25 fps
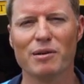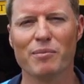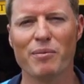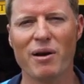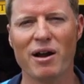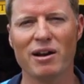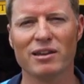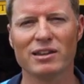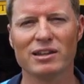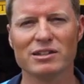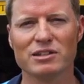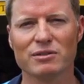
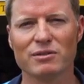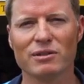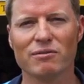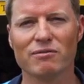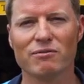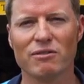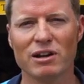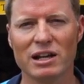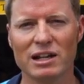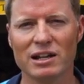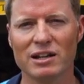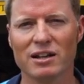Apparently they do a
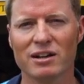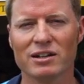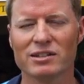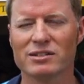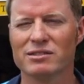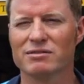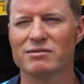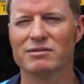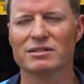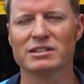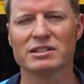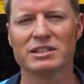really
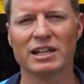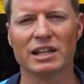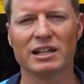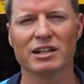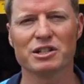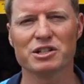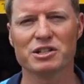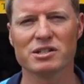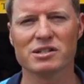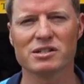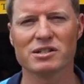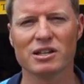nice
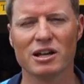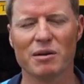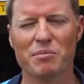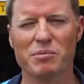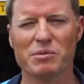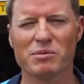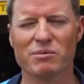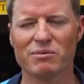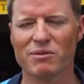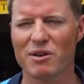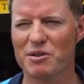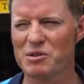signature
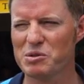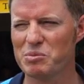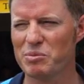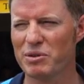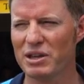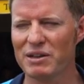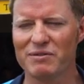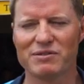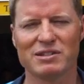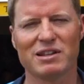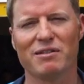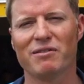subs, roast
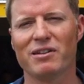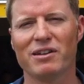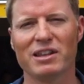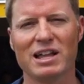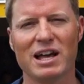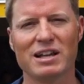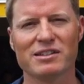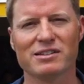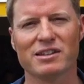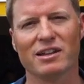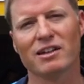beef, stuff like that.